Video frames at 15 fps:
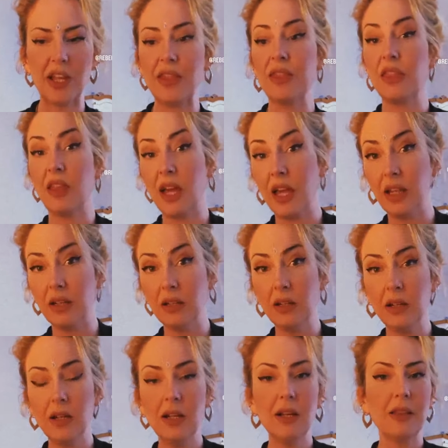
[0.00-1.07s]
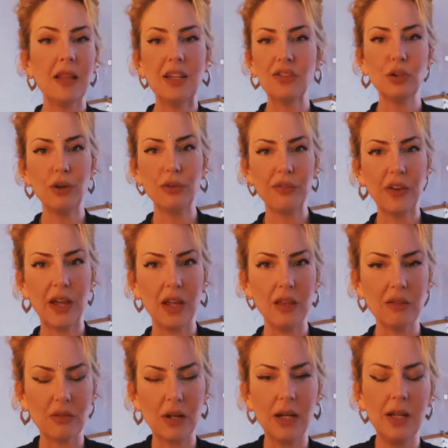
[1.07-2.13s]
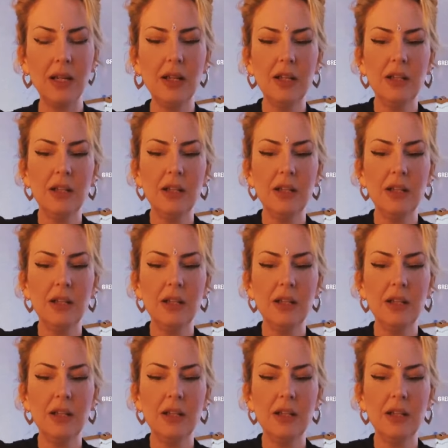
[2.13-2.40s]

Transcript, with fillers: and then that's not faith, right?